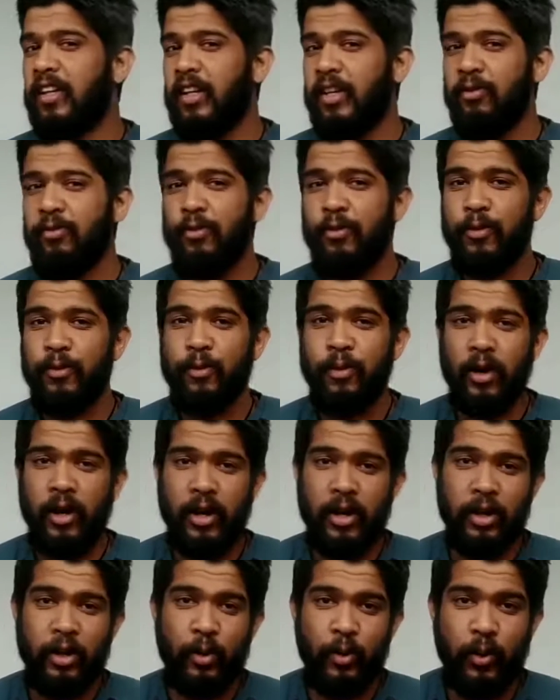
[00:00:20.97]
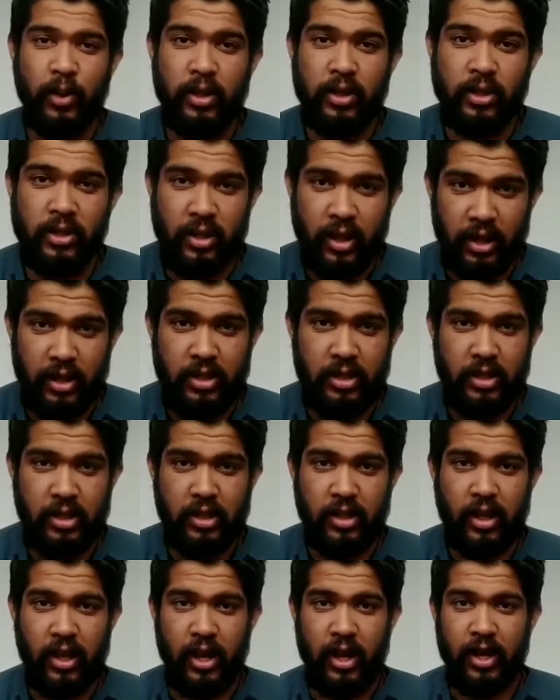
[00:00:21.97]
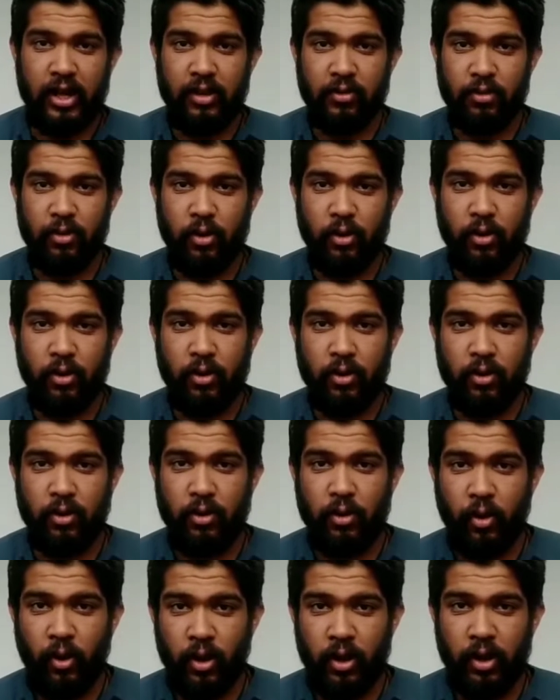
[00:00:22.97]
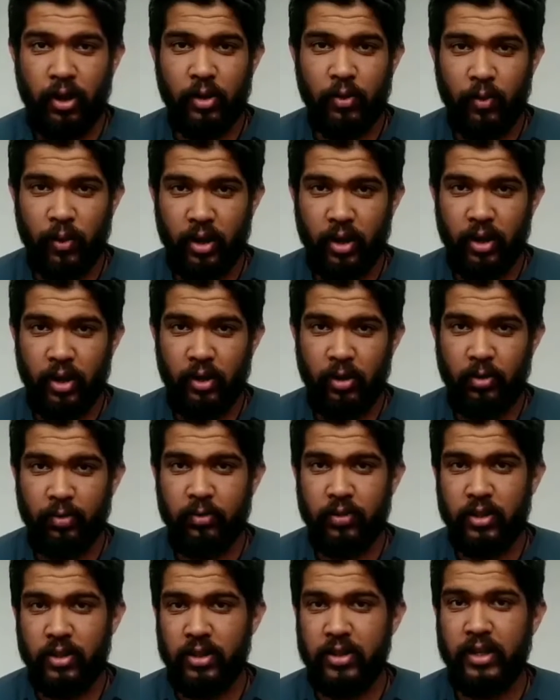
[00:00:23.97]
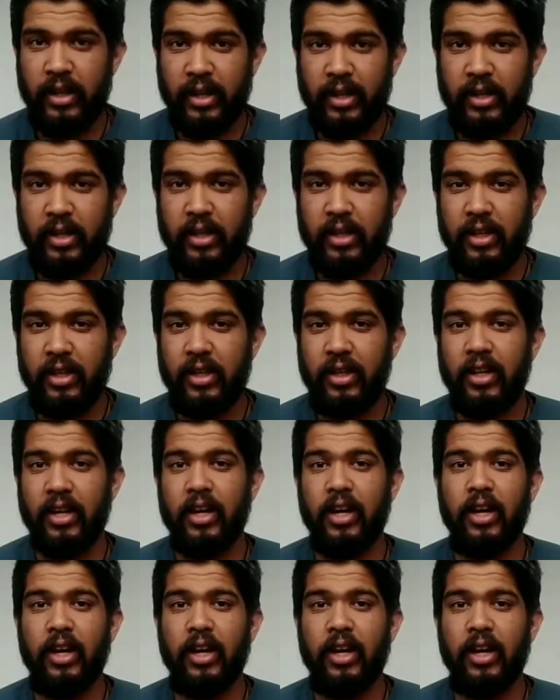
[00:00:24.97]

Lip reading: If you are doing stretching and if you're not aware of this technique,